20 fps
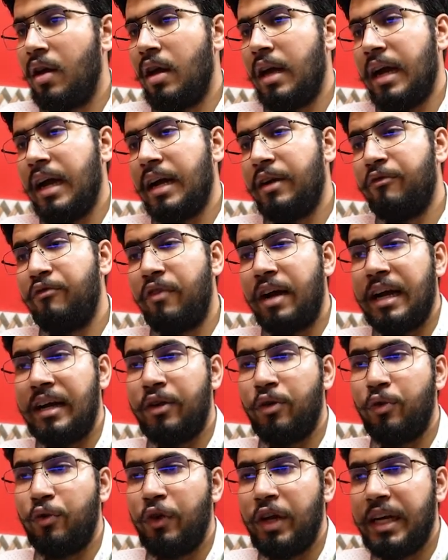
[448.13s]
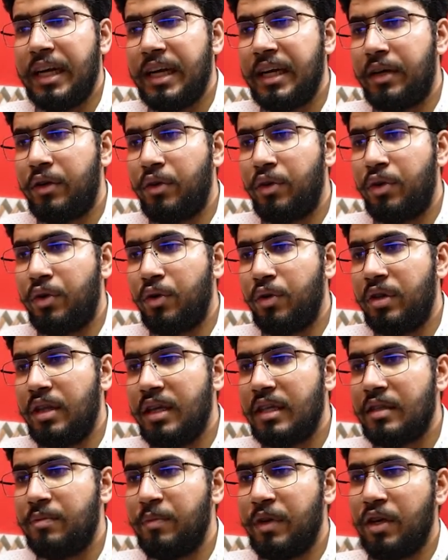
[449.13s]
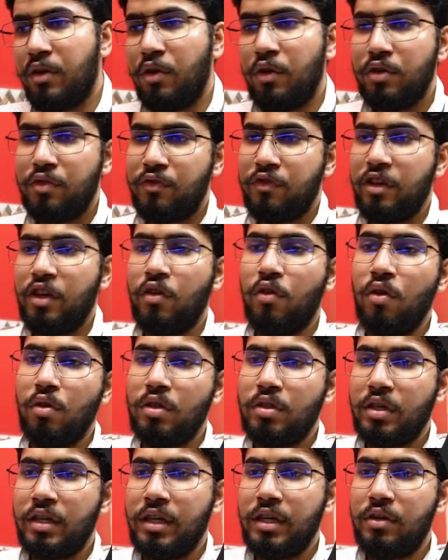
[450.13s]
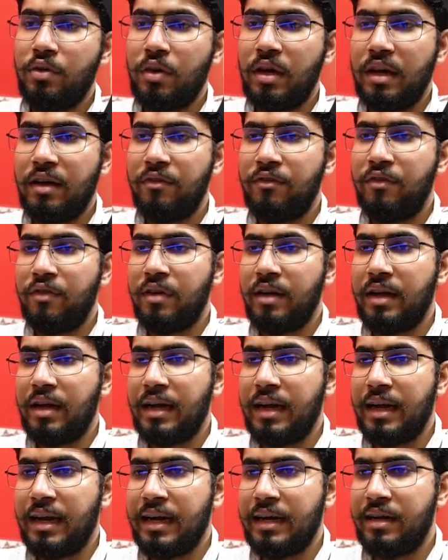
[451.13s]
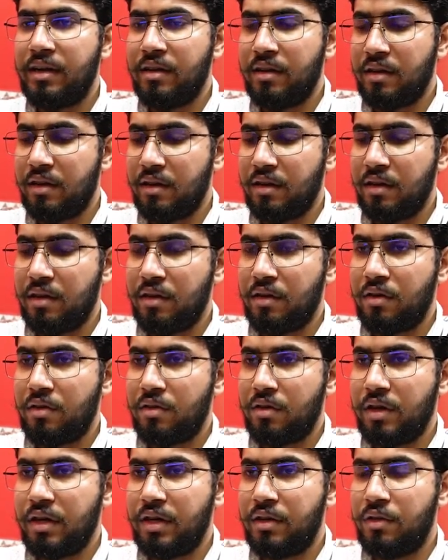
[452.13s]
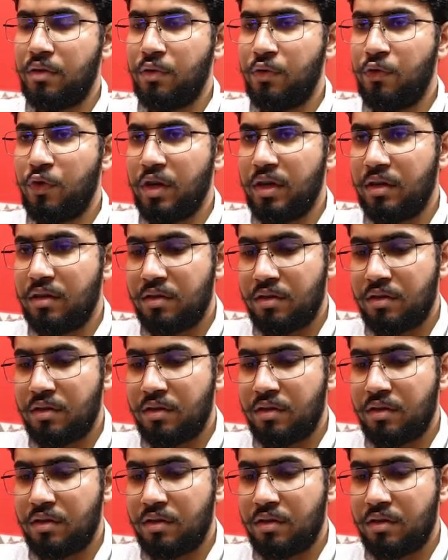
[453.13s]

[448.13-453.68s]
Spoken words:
And why do we need to do this? Because we also need to have add it to 1.